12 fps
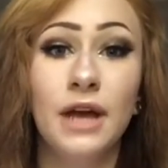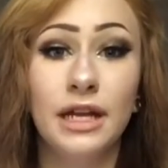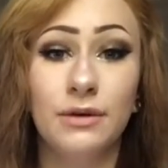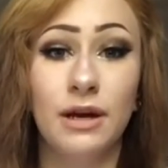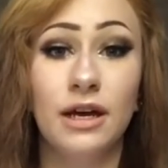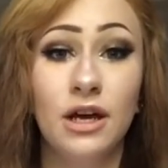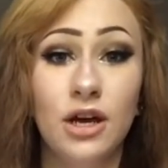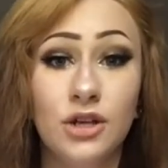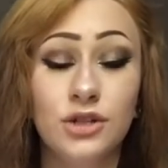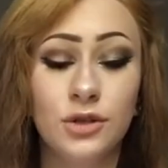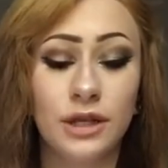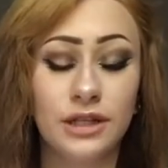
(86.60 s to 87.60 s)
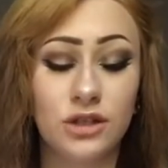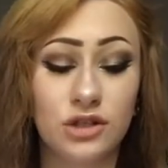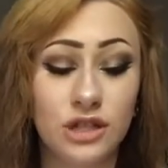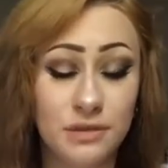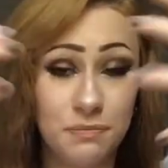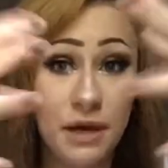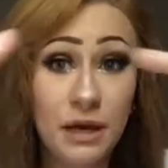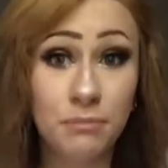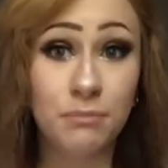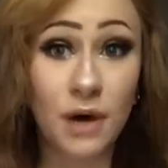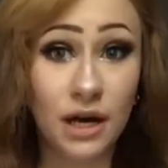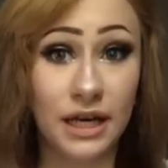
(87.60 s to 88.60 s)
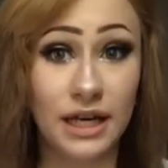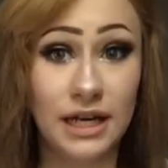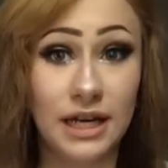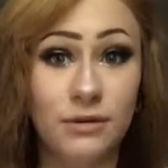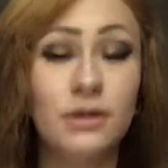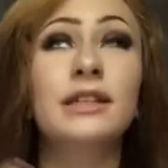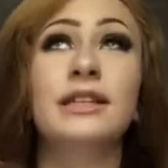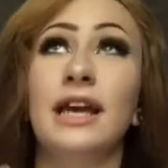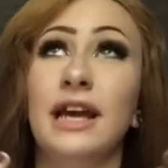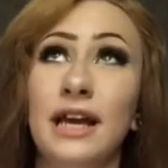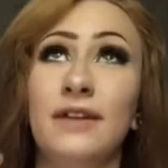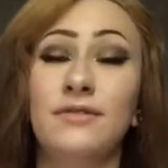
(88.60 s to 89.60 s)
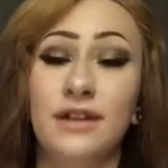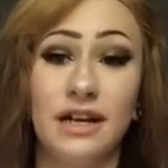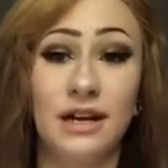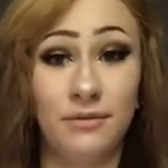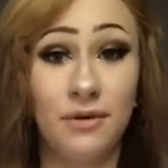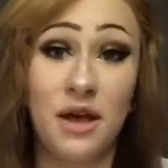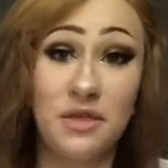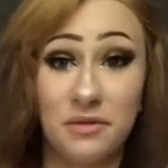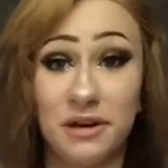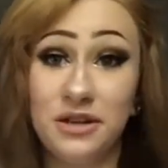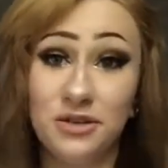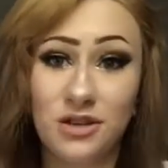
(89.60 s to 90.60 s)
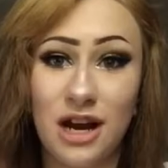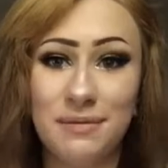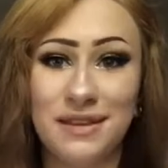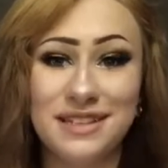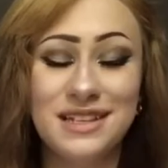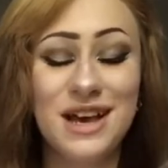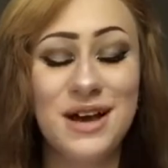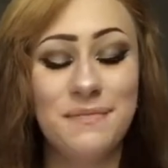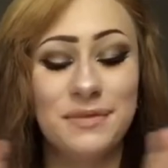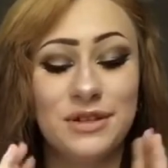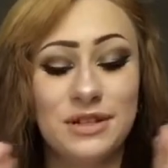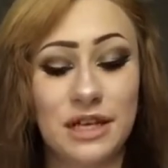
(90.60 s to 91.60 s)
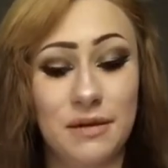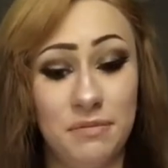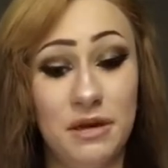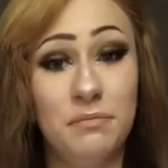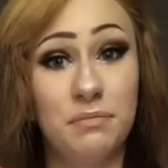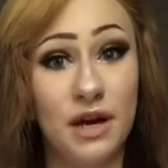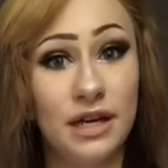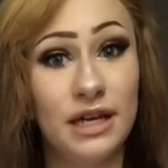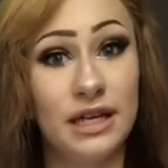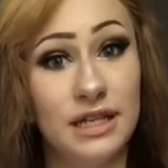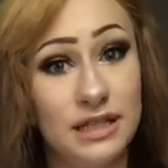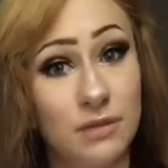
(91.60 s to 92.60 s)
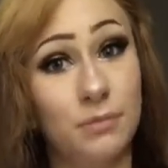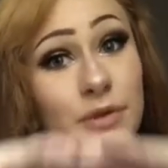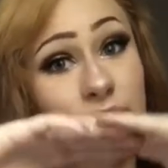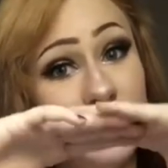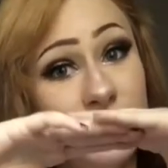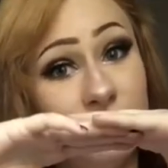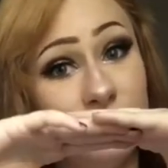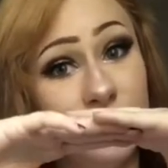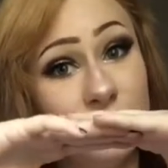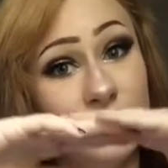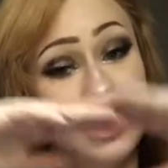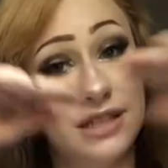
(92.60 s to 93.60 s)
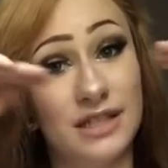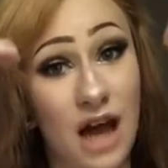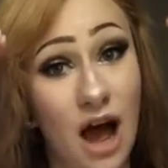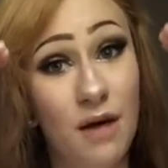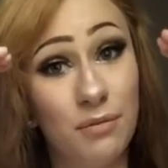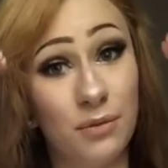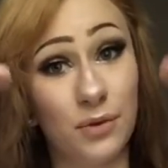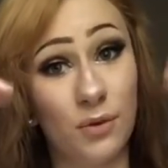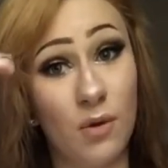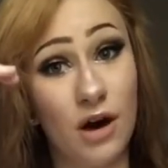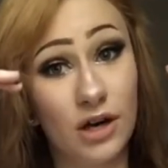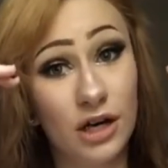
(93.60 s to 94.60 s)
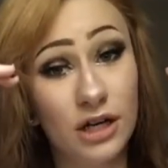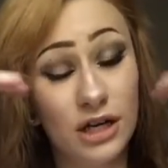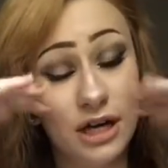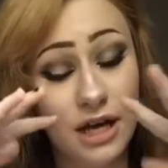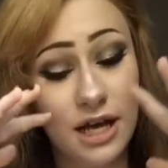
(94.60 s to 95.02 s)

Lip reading: Anyway. So, like, there's this big bucket, and I really can't find any other way to describe this, but there's, like, a big bucket, and it's completely filled to the top with water,